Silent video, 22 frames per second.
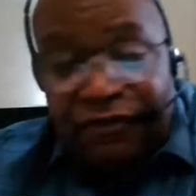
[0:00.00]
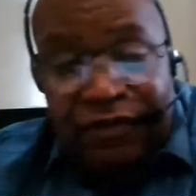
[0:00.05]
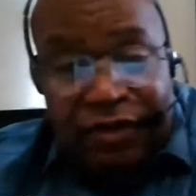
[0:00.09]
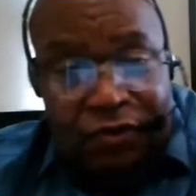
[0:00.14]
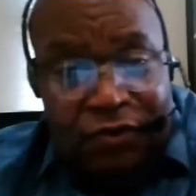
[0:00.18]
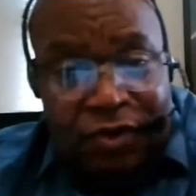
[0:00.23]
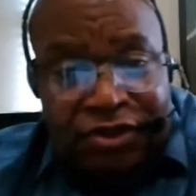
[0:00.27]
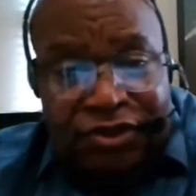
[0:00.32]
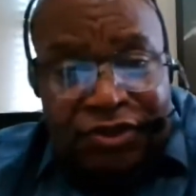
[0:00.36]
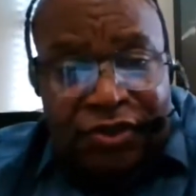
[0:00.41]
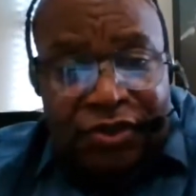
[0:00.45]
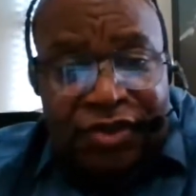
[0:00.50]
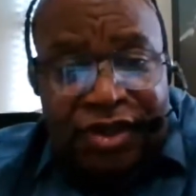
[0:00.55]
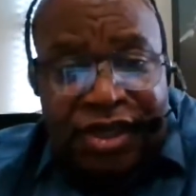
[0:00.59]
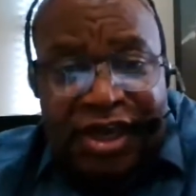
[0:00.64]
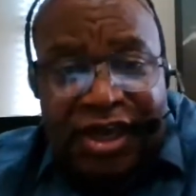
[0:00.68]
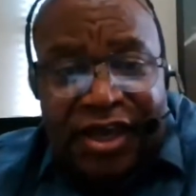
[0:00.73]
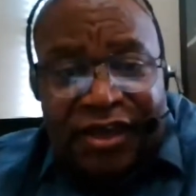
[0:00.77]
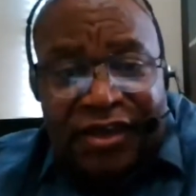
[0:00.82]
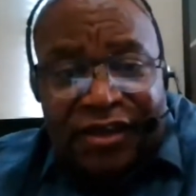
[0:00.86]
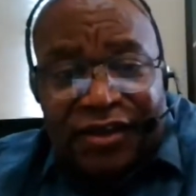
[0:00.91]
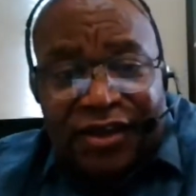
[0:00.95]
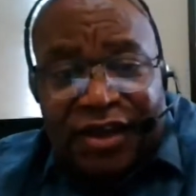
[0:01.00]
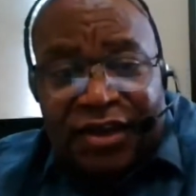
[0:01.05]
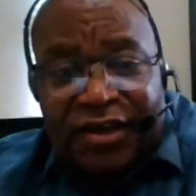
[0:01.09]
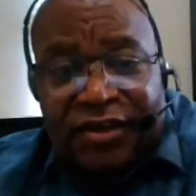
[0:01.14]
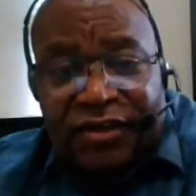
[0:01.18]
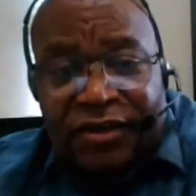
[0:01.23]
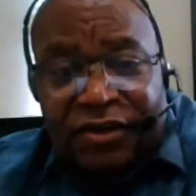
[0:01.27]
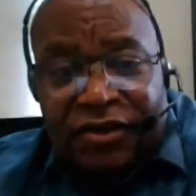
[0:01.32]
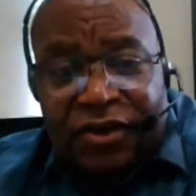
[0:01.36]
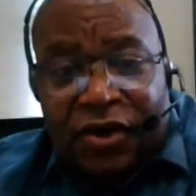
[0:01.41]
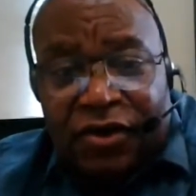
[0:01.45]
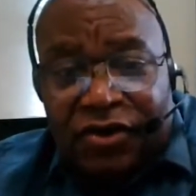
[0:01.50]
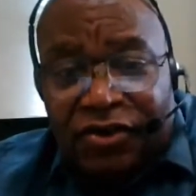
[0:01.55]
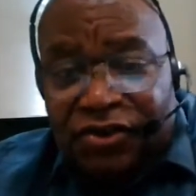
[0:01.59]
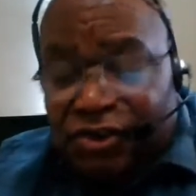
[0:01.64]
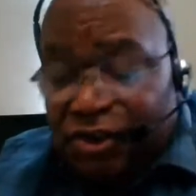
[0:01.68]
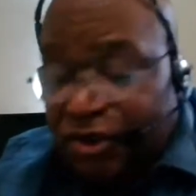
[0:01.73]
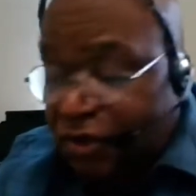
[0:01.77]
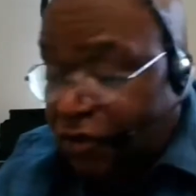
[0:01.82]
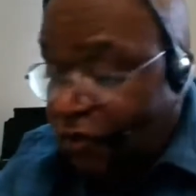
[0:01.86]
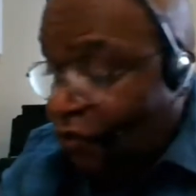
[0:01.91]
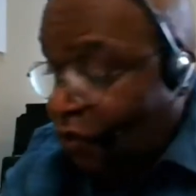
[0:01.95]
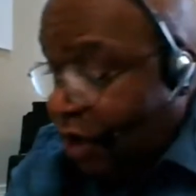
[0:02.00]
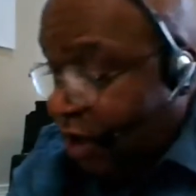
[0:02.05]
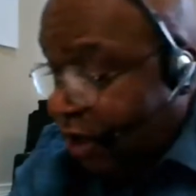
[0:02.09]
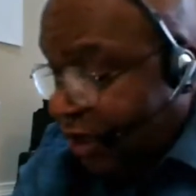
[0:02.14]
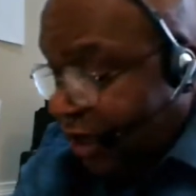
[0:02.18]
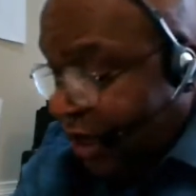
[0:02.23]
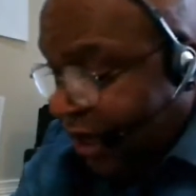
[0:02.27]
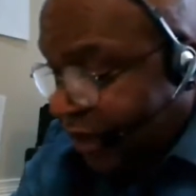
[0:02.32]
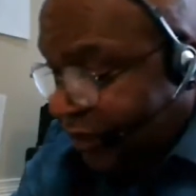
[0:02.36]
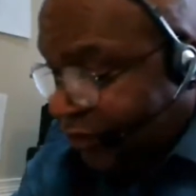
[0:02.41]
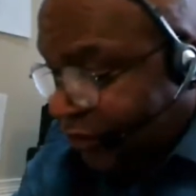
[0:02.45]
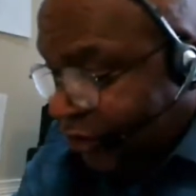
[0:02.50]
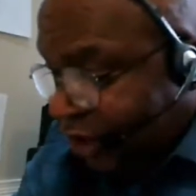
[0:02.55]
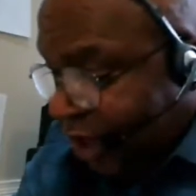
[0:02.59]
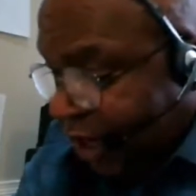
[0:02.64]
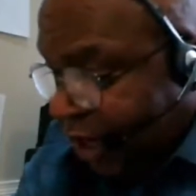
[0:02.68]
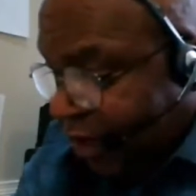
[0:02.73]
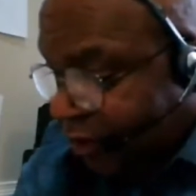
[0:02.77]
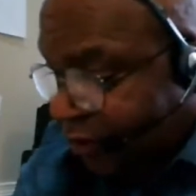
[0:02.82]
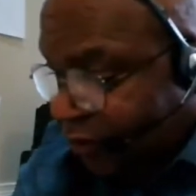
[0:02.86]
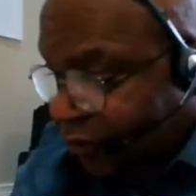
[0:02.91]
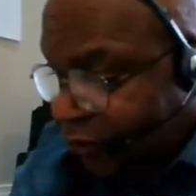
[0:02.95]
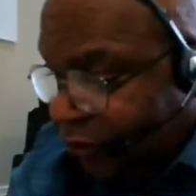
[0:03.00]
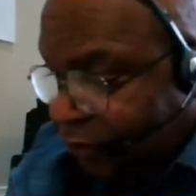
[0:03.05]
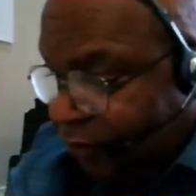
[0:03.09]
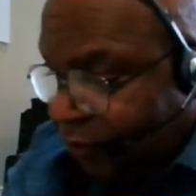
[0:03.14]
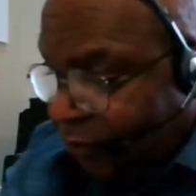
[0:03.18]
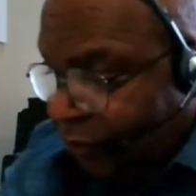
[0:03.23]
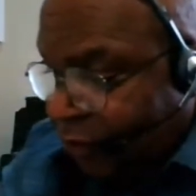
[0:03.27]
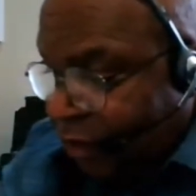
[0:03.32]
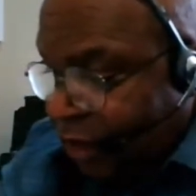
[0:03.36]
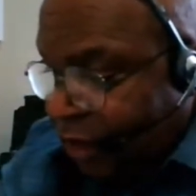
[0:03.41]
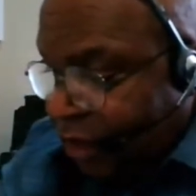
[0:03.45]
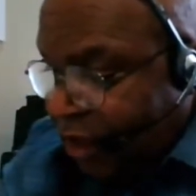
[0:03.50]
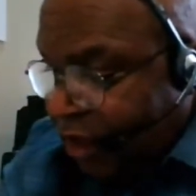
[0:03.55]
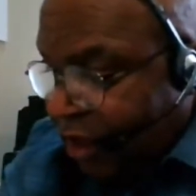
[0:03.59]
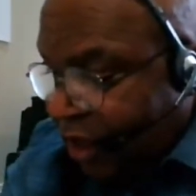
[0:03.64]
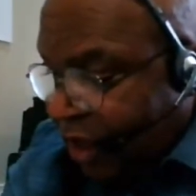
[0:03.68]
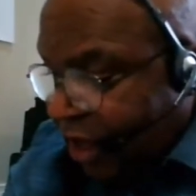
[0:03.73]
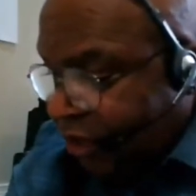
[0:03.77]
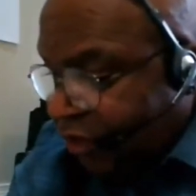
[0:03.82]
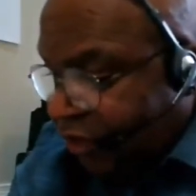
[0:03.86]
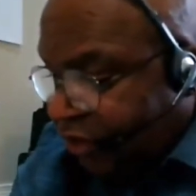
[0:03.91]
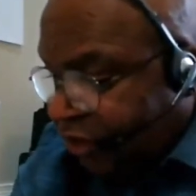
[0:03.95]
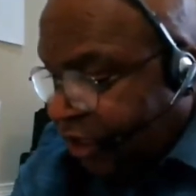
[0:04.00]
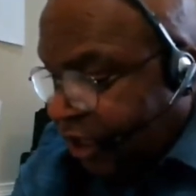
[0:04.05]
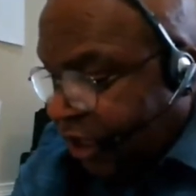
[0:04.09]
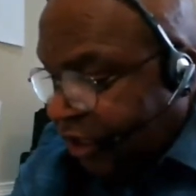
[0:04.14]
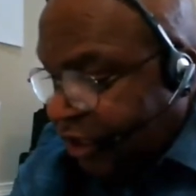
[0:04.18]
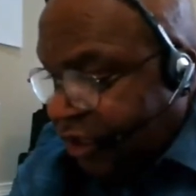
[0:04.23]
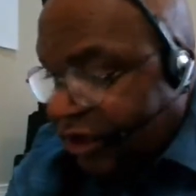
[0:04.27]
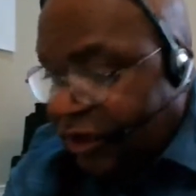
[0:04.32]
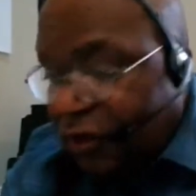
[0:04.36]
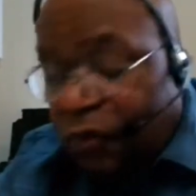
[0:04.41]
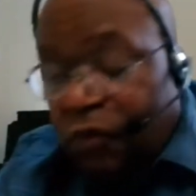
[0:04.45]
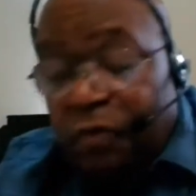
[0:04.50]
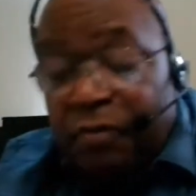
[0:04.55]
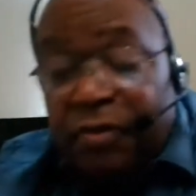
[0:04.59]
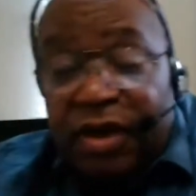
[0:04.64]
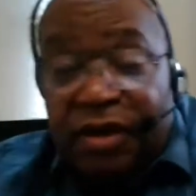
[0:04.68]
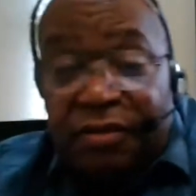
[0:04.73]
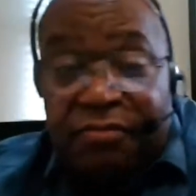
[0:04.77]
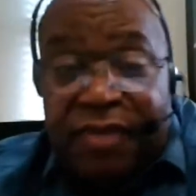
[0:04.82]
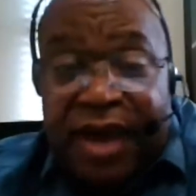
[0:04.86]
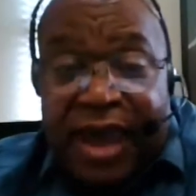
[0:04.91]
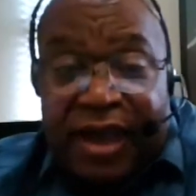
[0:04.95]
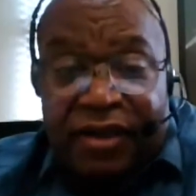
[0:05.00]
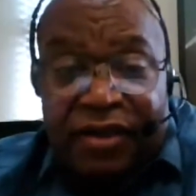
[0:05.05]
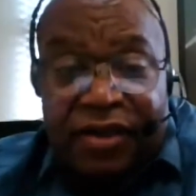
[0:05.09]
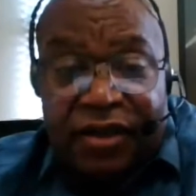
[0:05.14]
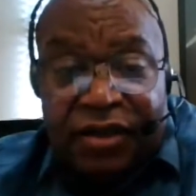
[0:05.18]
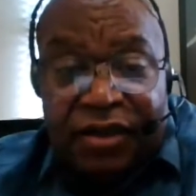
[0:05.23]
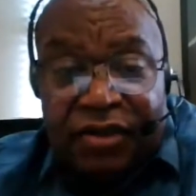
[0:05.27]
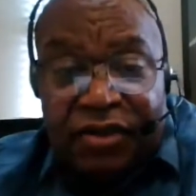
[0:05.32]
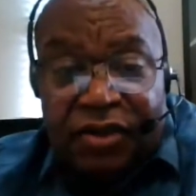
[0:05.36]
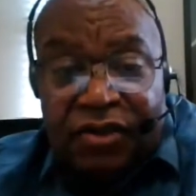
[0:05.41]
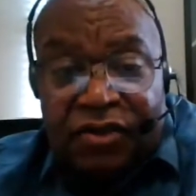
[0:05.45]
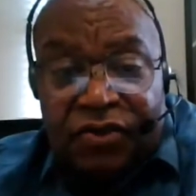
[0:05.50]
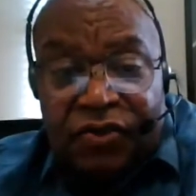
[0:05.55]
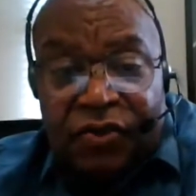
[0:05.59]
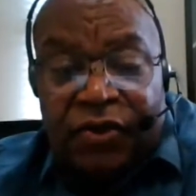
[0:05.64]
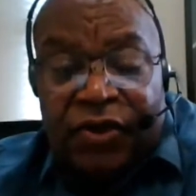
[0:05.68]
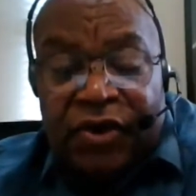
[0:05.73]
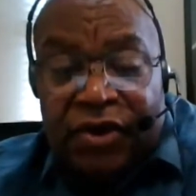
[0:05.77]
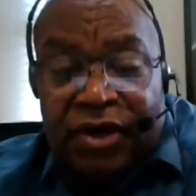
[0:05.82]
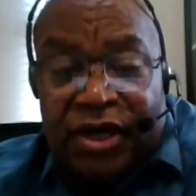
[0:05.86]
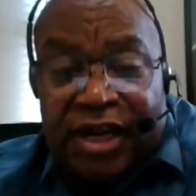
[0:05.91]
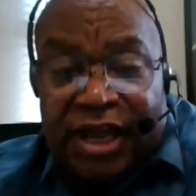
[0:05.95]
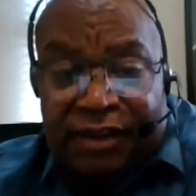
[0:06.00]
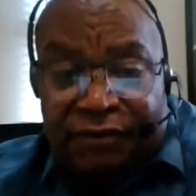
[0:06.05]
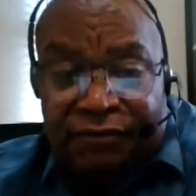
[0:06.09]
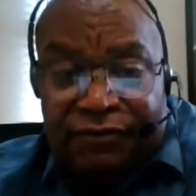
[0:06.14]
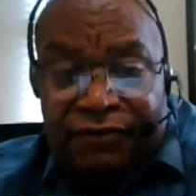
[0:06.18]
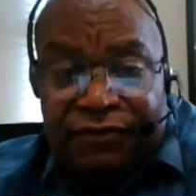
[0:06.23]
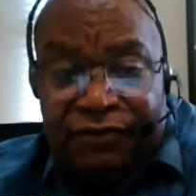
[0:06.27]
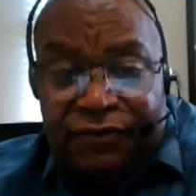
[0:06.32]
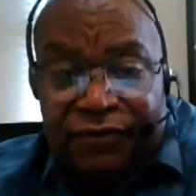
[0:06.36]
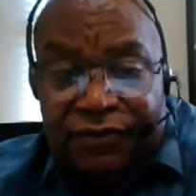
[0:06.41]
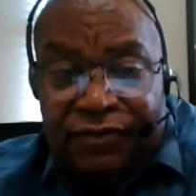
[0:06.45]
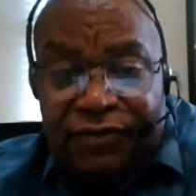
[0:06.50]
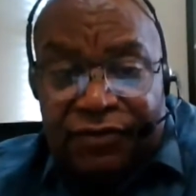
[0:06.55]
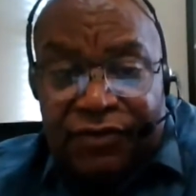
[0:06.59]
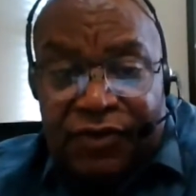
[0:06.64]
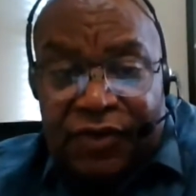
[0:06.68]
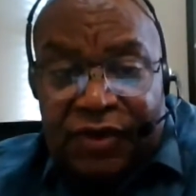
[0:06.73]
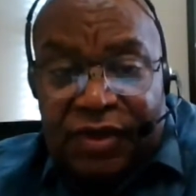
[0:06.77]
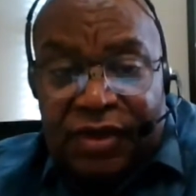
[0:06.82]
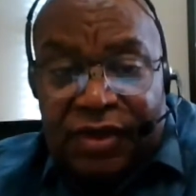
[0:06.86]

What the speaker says: David was okay in indulging in one night stands and sending the woman back to her life